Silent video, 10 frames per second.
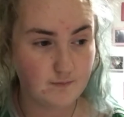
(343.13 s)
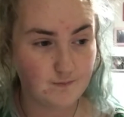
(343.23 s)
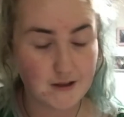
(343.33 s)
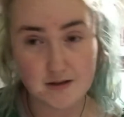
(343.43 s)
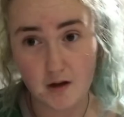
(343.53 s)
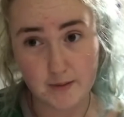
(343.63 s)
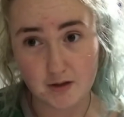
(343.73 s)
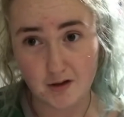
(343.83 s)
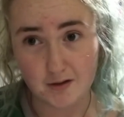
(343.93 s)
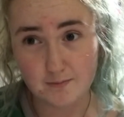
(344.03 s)
it's gotta be
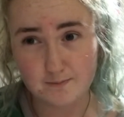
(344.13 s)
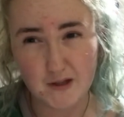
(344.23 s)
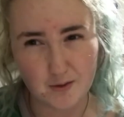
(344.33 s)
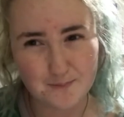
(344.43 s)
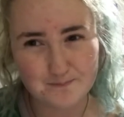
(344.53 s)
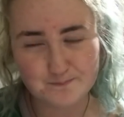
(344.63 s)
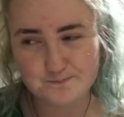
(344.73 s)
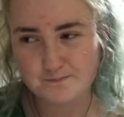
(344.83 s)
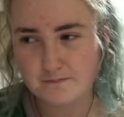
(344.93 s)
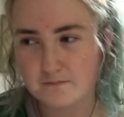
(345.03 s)
done, you know?
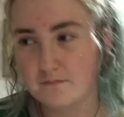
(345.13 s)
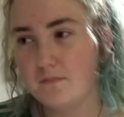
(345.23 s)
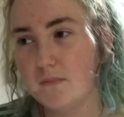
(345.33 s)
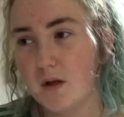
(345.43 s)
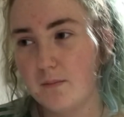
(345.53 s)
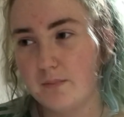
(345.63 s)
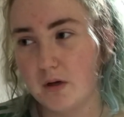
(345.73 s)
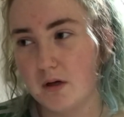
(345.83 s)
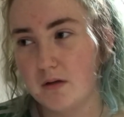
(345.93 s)
But,